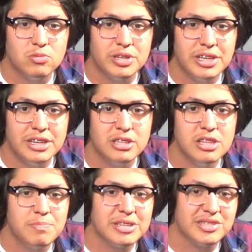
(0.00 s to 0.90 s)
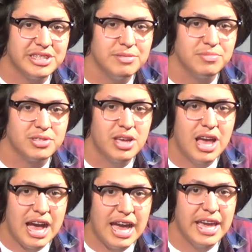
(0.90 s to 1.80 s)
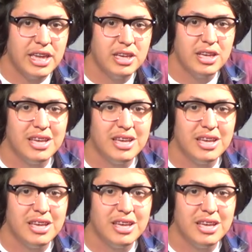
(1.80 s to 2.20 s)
We need Olympic teams, alright?